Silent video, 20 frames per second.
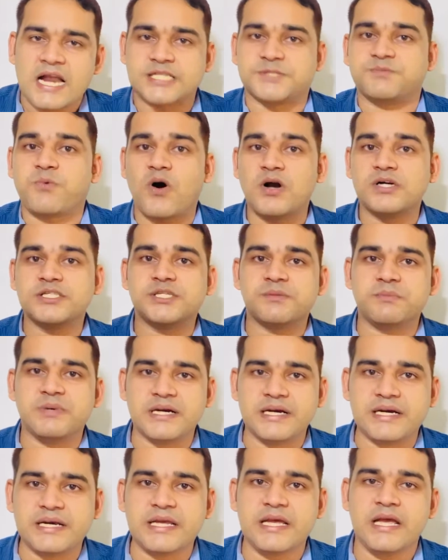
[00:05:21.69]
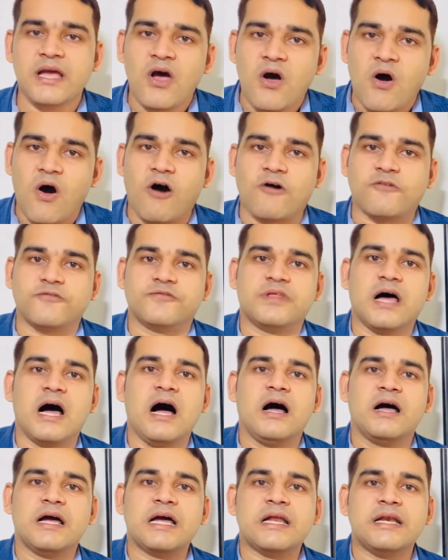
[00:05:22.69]
responsibility of
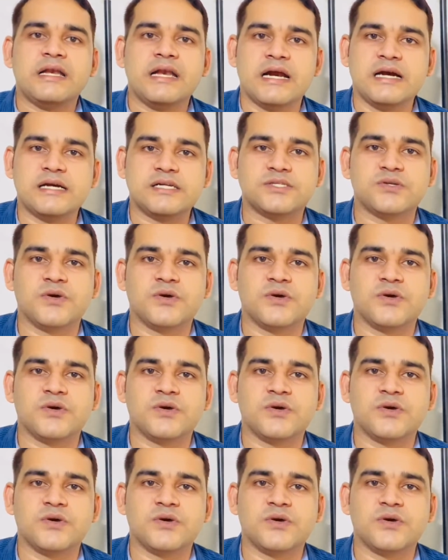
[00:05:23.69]
the nurse.